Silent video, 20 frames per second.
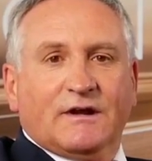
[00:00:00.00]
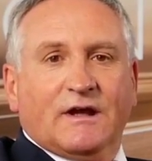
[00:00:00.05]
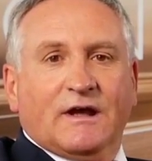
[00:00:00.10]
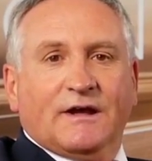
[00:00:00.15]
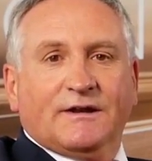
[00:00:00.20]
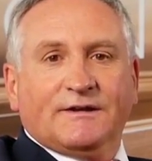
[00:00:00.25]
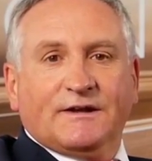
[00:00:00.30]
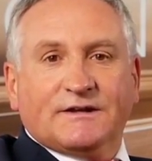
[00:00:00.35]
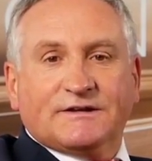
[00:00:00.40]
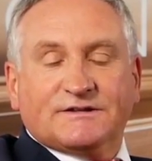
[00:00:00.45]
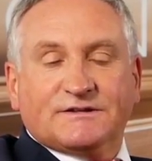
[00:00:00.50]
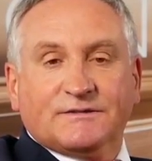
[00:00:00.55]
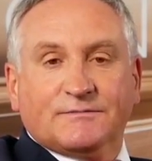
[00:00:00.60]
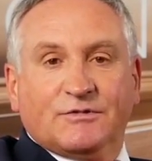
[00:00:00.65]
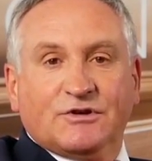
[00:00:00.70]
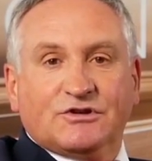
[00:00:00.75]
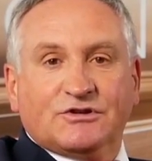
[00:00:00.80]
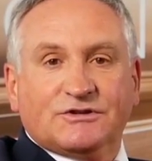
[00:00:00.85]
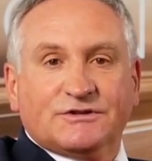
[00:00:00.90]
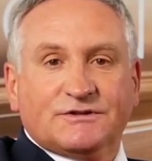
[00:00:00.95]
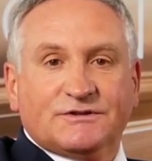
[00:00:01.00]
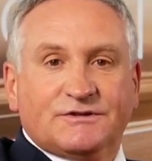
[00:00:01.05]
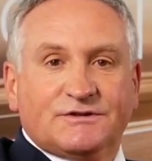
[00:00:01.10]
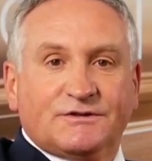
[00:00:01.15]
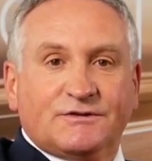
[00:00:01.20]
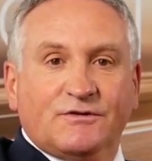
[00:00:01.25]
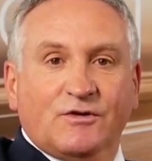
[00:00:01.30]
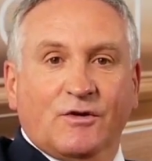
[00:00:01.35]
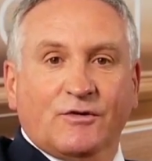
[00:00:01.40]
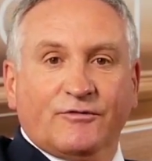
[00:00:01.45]
at exhibitions,
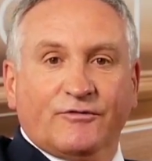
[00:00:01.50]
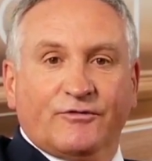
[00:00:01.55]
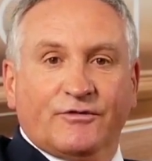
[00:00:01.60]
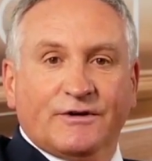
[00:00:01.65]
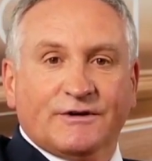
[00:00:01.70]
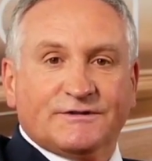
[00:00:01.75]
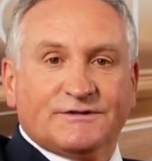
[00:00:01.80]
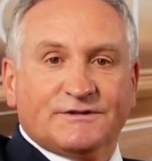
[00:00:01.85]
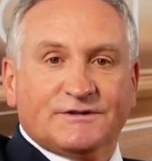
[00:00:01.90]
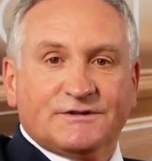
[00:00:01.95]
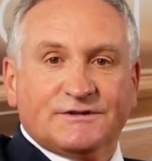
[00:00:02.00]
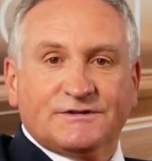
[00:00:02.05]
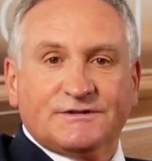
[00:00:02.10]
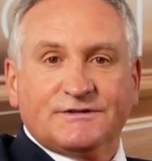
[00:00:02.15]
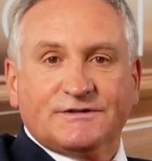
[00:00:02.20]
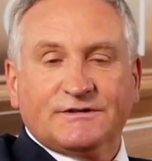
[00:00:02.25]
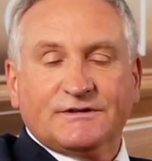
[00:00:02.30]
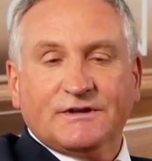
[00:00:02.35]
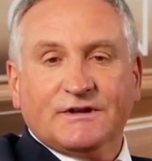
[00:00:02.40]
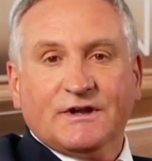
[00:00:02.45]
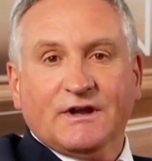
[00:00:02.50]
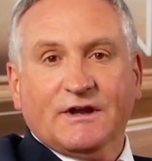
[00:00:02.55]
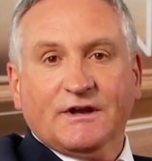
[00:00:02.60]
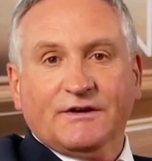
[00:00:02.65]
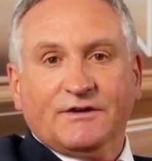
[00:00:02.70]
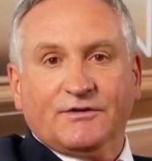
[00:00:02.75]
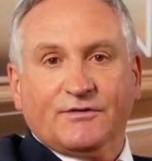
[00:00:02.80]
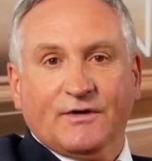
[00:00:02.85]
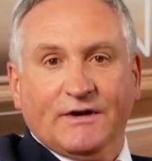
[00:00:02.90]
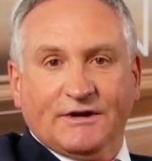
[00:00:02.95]
conferences,
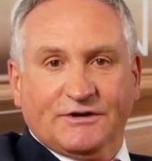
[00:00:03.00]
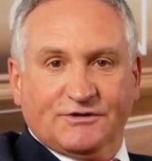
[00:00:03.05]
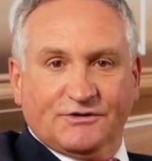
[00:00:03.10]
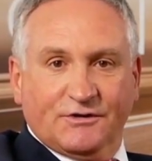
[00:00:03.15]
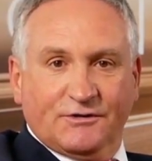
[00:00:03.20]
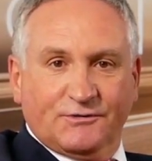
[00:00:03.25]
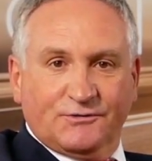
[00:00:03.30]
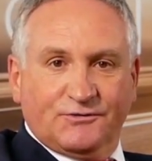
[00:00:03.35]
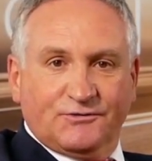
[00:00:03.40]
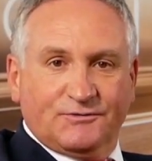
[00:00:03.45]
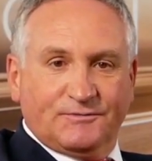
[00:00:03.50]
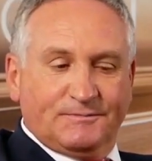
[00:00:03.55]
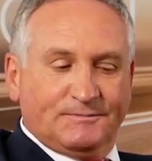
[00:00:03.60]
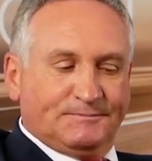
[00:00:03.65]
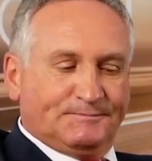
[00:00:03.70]
and trade shows.